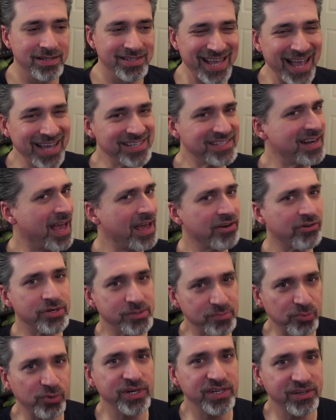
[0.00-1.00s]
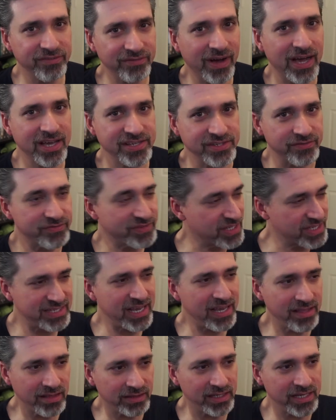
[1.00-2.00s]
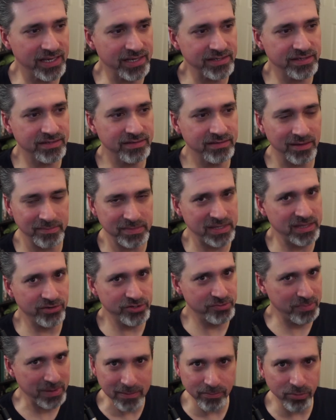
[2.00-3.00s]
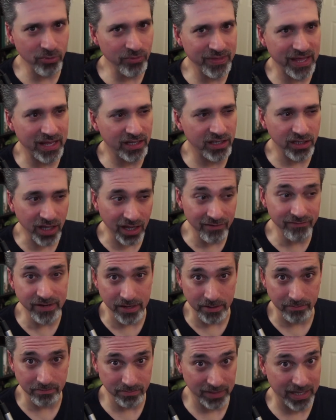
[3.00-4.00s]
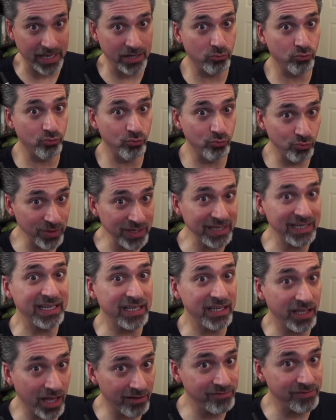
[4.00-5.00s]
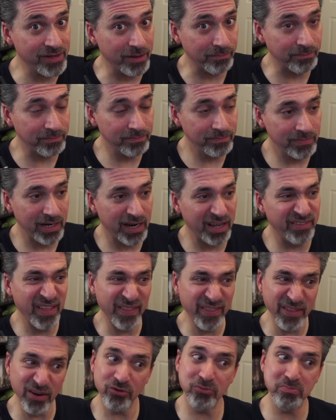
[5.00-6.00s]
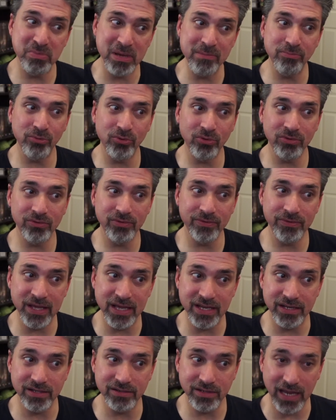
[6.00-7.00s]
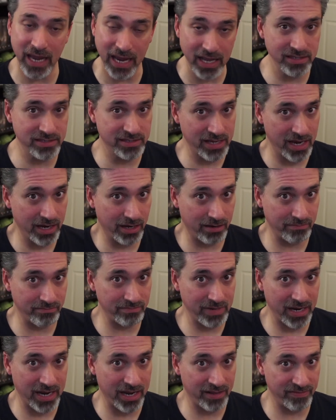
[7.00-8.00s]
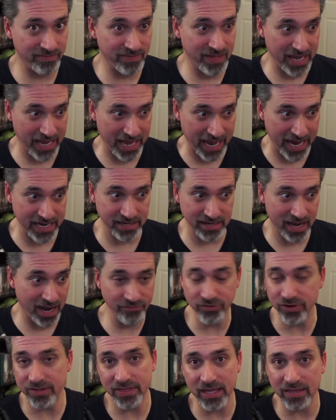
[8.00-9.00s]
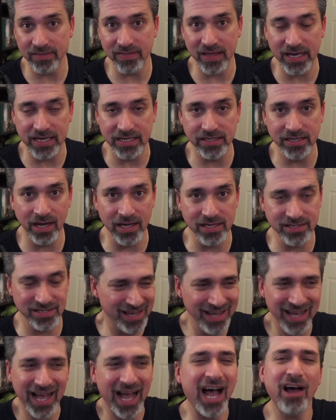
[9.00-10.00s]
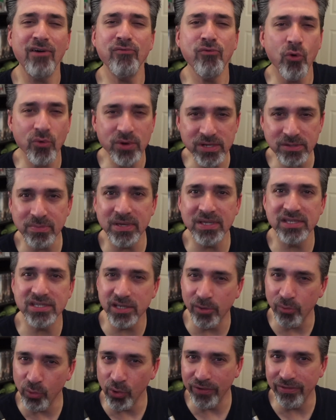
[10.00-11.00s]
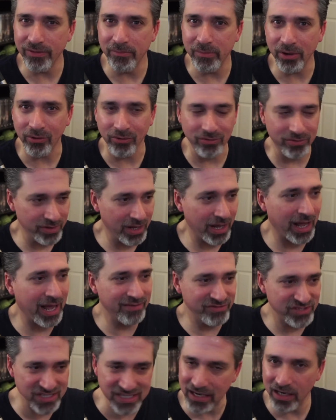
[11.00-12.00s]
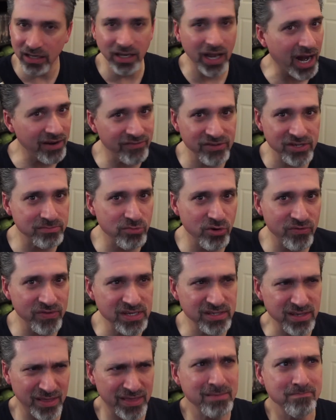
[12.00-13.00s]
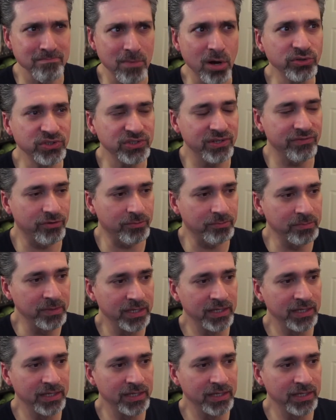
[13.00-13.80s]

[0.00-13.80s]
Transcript: Zack Snyder is pretty divisive, to say the least. I mean, there's people that love him, like really love him. And then there's people that can't stand him and they hate everything that he does. I've always been somewhere in the middle. I've seen a lot of his movies, I think most of them.